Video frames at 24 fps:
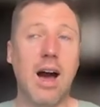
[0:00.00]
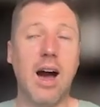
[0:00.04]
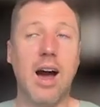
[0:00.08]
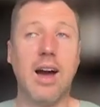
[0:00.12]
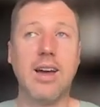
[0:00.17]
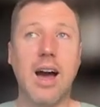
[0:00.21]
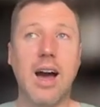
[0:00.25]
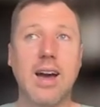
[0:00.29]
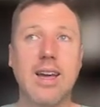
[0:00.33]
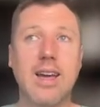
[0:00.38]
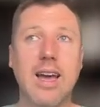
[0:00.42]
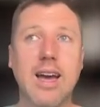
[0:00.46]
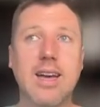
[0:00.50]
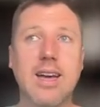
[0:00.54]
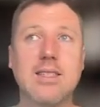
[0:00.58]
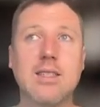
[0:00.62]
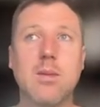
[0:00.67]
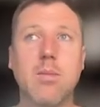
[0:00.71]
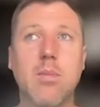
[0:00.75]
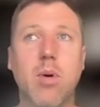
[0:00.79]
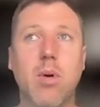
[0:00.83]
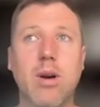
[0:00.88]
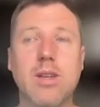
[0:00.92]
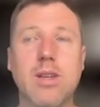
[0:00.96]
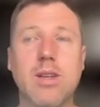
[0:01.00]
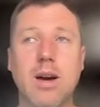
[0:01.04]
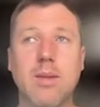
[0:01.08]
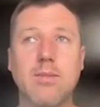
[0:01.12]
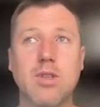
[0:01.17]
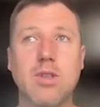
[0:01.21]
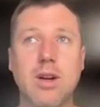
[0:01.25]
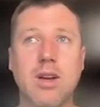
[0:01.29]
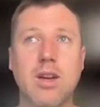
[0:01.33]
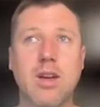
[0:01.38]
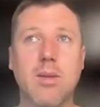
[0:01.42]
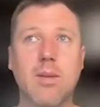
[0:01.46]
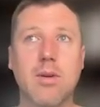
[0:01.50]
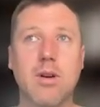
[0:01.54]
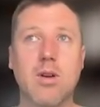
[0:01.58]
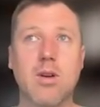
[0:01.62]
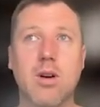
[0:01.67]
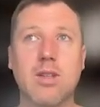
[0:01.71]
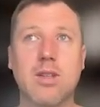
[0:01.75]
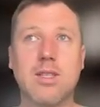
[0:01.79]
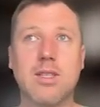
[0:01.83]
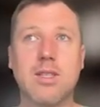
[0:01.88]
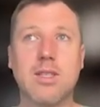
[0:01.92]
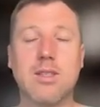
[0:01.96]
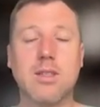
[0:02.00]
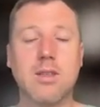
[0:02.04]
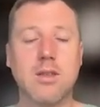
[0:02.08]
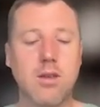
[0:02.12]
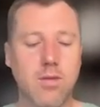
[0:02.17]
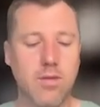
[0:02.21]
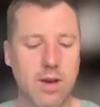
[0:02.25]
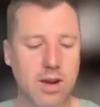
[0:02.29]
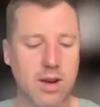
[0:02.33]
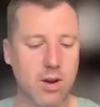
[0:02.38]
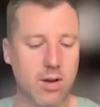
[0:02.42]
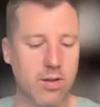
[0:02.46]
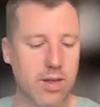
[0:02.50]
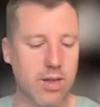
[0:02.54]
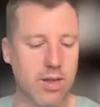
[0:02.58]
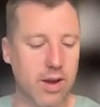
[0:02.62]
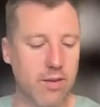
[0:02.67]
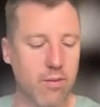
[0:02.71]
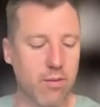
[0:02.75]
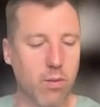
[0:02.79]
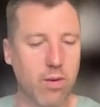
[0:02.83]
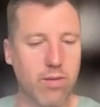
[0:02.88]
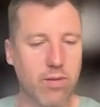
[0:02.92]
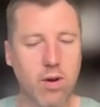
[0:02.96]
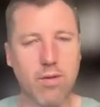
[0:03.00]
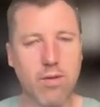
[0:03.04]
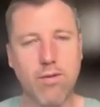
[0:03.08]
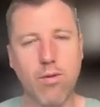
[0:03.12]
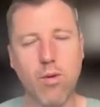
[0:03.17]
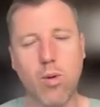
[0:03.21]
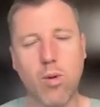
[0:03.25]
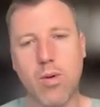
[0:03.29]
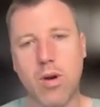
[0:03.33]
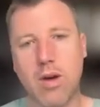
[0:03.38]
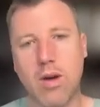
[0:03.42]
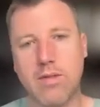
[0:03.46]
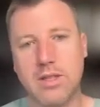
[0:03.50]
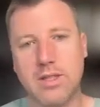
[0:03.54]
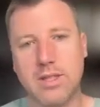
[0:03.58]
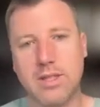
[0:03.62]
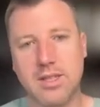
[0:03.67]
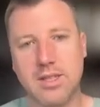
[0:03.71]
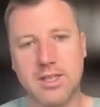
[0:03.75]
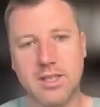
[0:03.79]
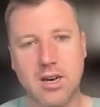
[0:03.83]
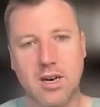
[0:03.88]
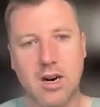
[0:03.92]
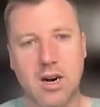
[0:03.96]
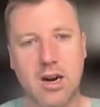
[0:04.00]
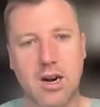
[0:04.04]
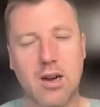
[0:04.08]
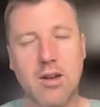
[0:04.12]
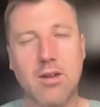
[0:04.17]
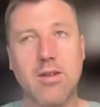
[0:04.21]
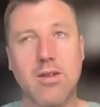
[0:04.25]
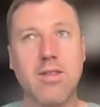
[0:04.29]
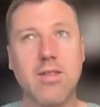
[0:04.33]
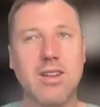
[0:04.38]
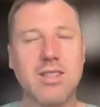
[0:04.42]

I guess the point I'm trying to come across is you've hit on that. We've got four provinces in Ireland.